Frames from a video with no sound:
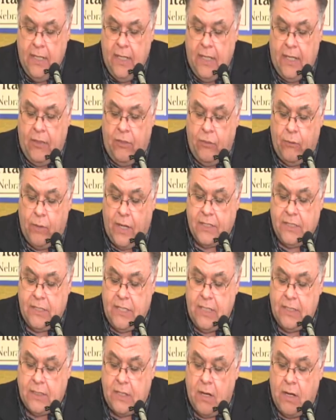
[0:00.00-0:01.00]
He thrust
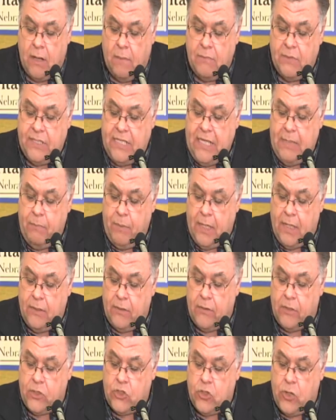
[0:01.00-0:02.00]
his arm deep
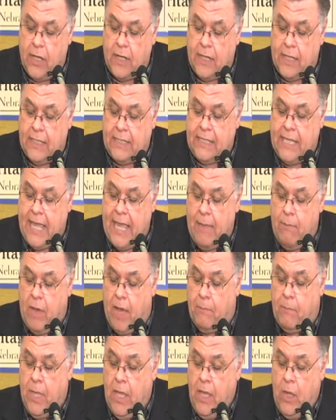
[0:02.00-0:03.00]
into the trunk and came
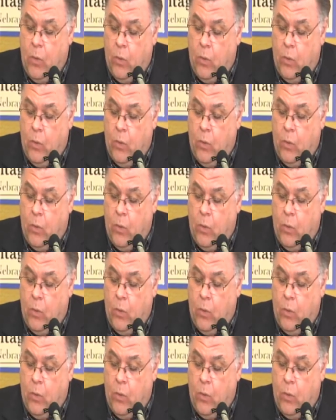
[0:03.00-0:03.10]
up